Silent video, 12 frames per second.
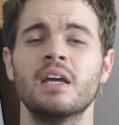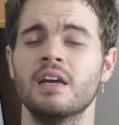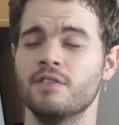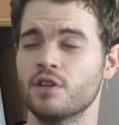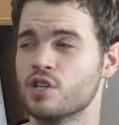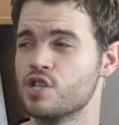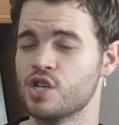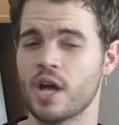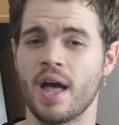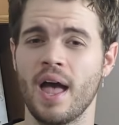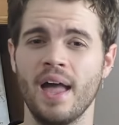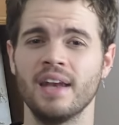If you could
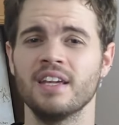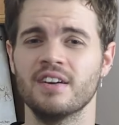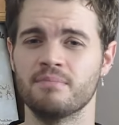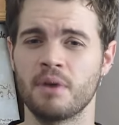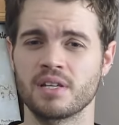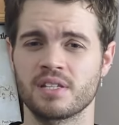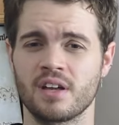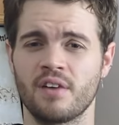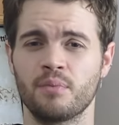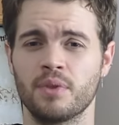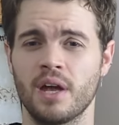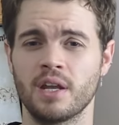share any of my
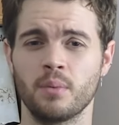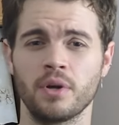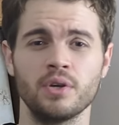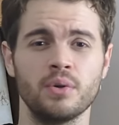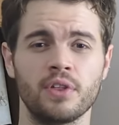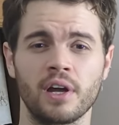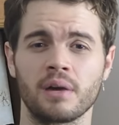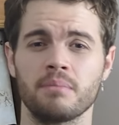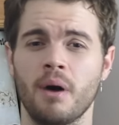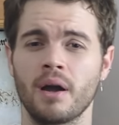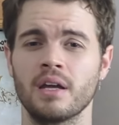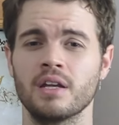stuff with anyone you think
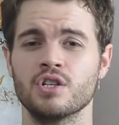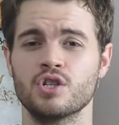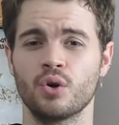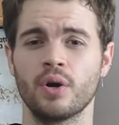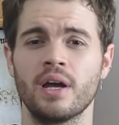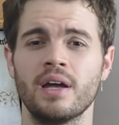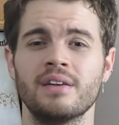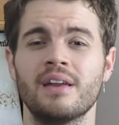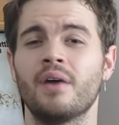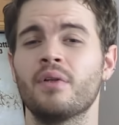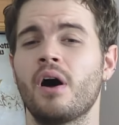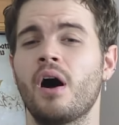might enjoy it,
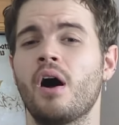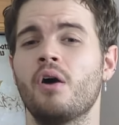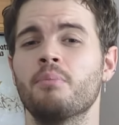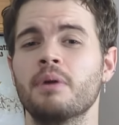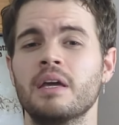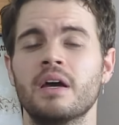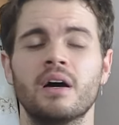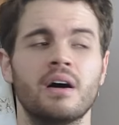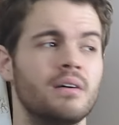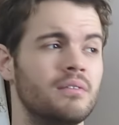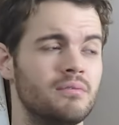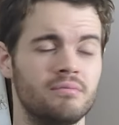now that I'll be
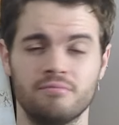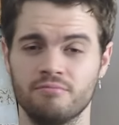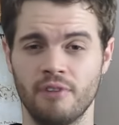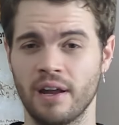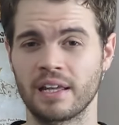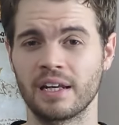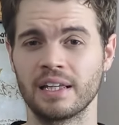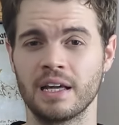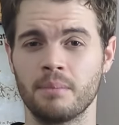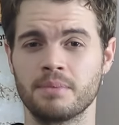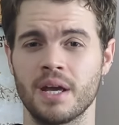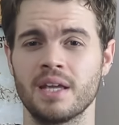regularly
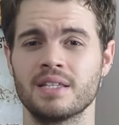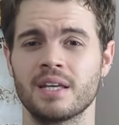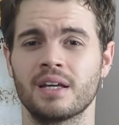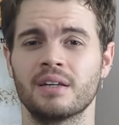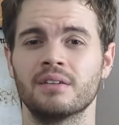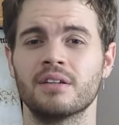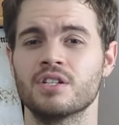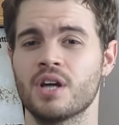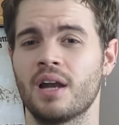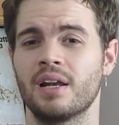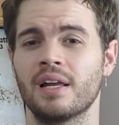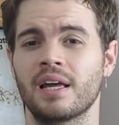updating the
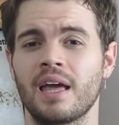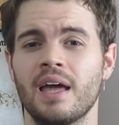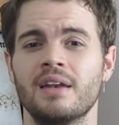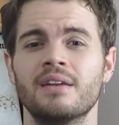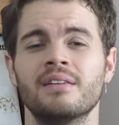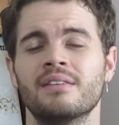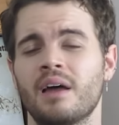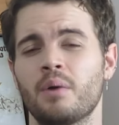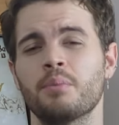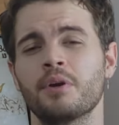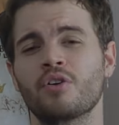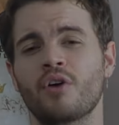channel again, that would be